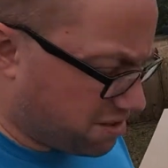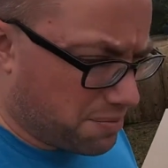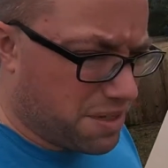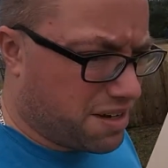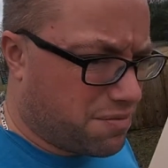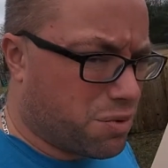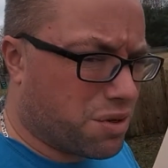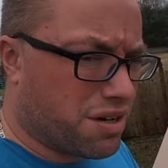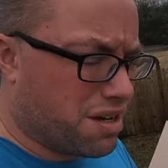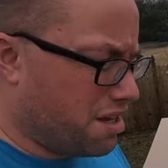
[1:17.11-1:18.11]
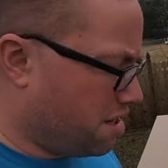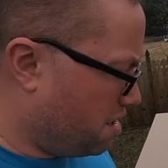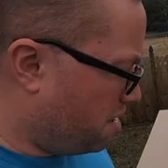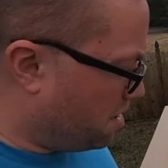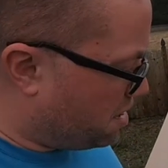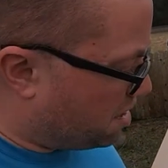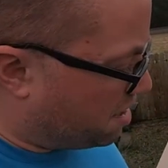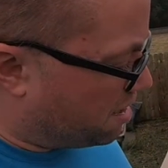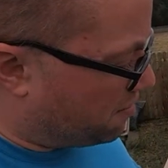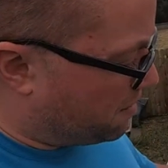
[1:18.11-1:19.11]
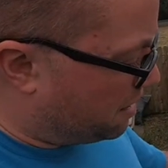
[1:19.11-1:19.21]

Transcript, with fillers: it's M D F board, um,